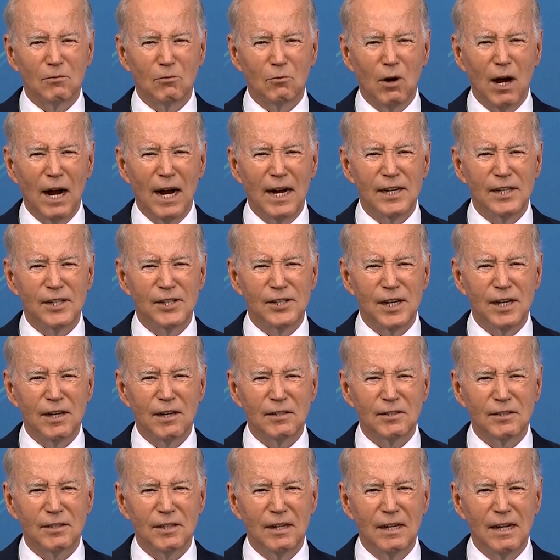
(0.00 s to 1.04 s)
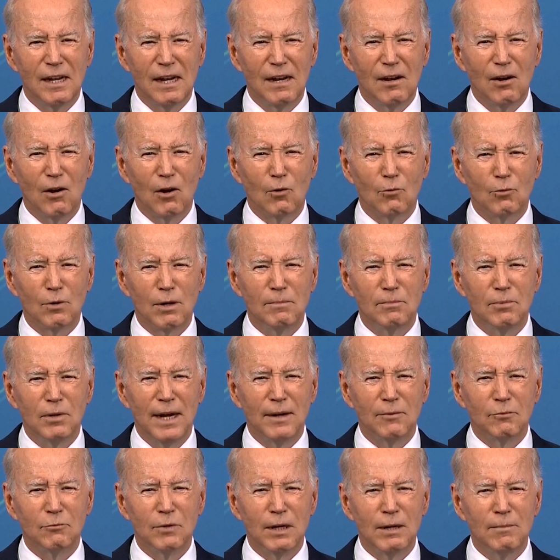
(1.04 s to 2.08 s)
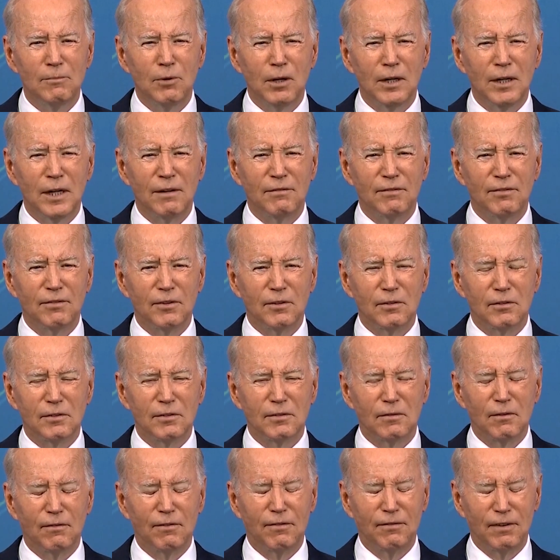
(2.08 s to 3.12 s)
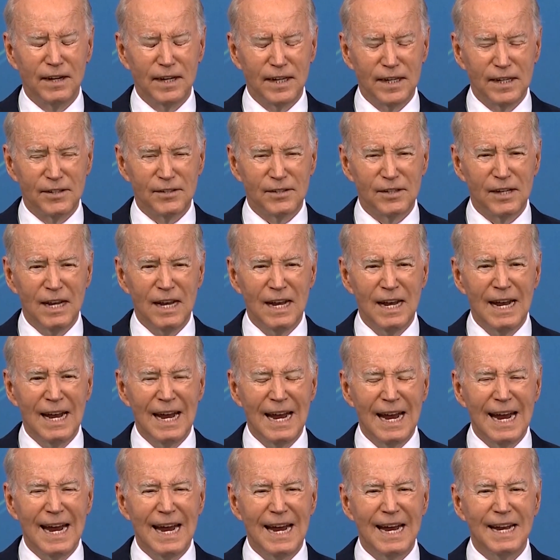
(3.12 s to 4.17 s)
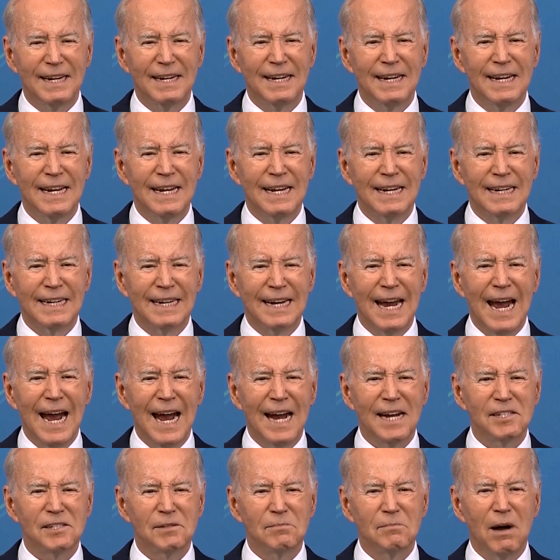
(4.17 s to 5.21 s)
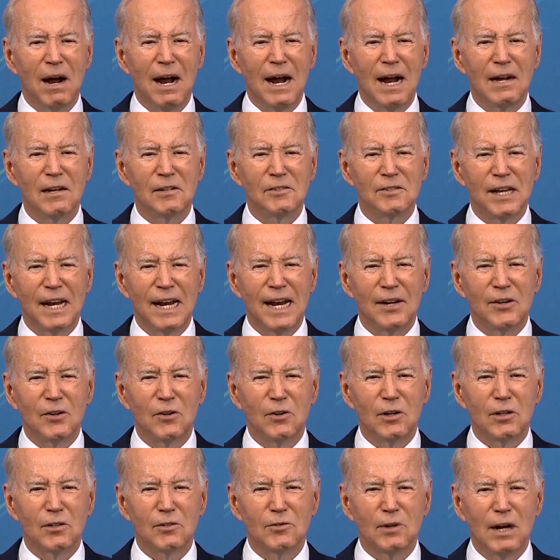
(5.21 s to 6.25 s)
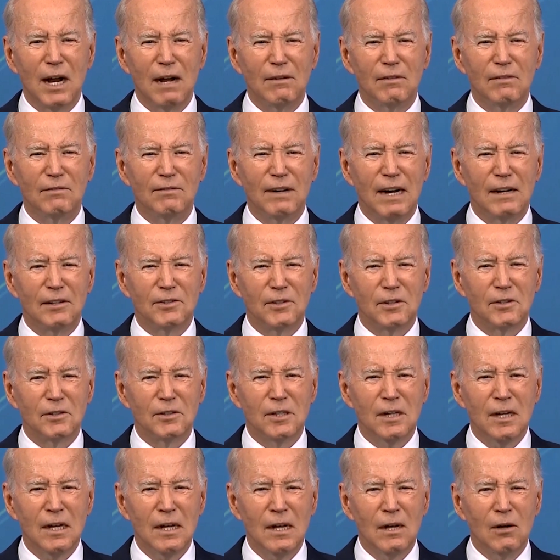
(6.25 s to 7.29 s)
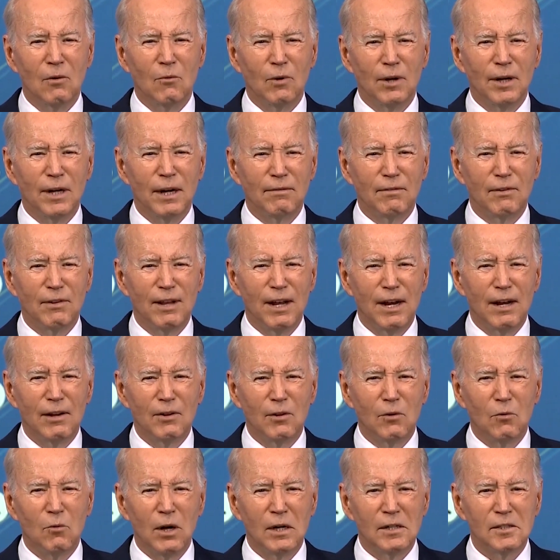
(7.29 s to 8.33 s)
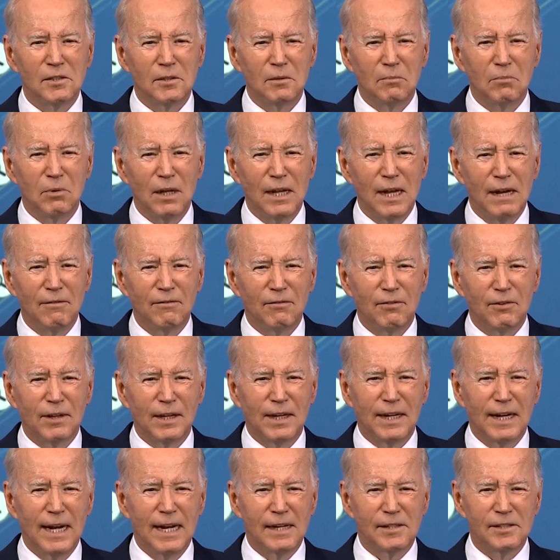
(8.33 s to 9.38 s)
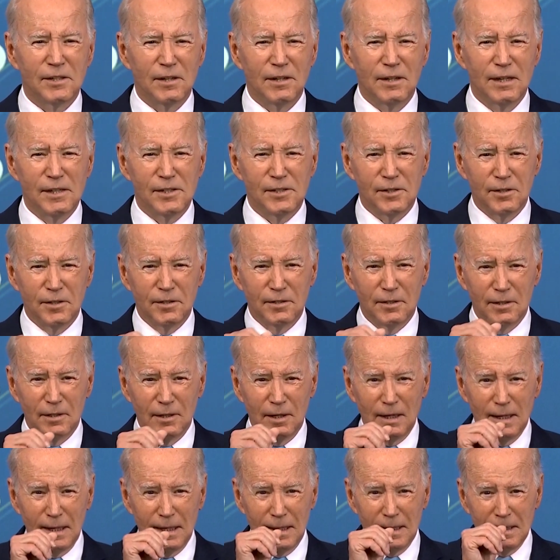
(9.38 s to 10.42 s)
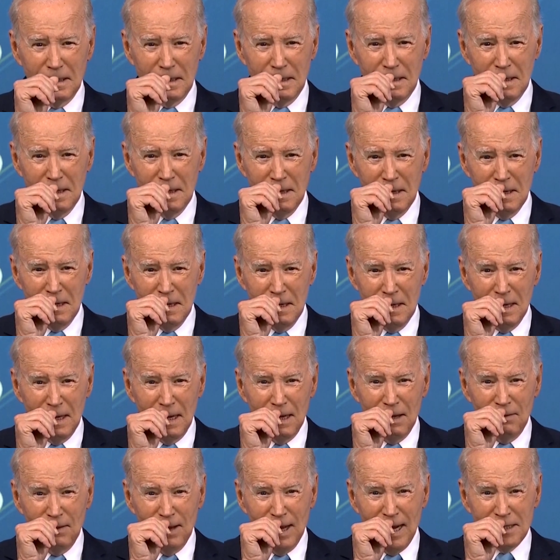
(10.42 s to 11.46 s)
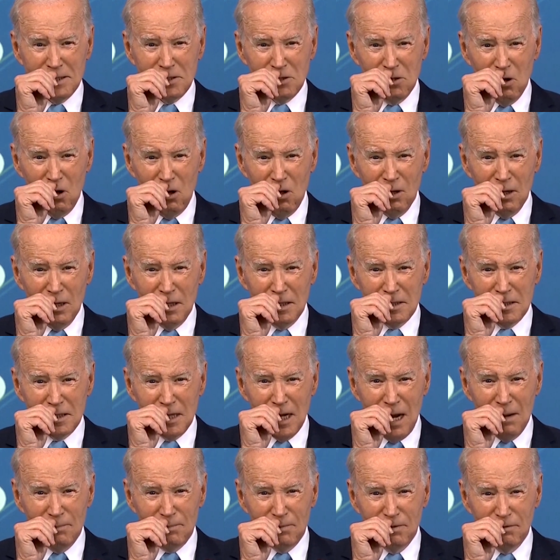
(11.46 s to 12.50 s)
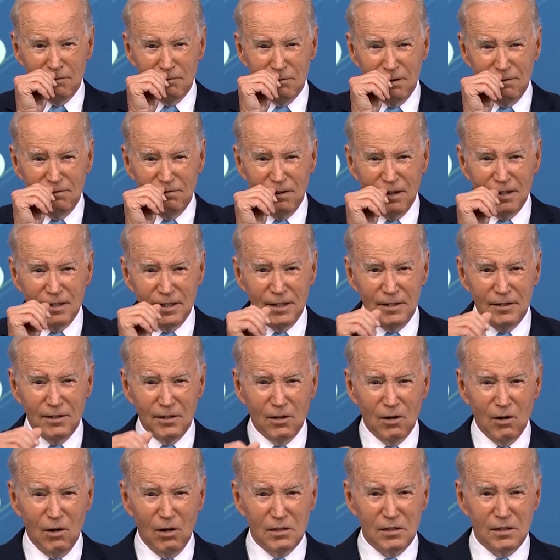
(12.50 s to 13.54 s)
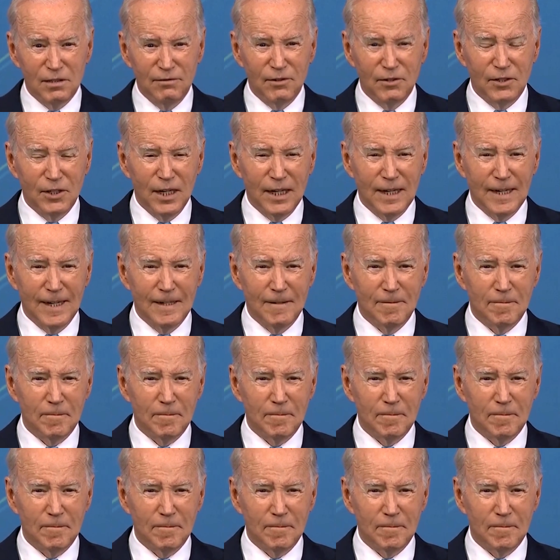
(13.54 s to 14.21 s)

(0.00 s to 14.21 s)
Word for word: ride shares, or and rebooking fees, fees, and cash, miles, and or travel vouchers whenever they're the ones to blame for the cancellation or delay. And that's all on top of refunding the cost of your ticket.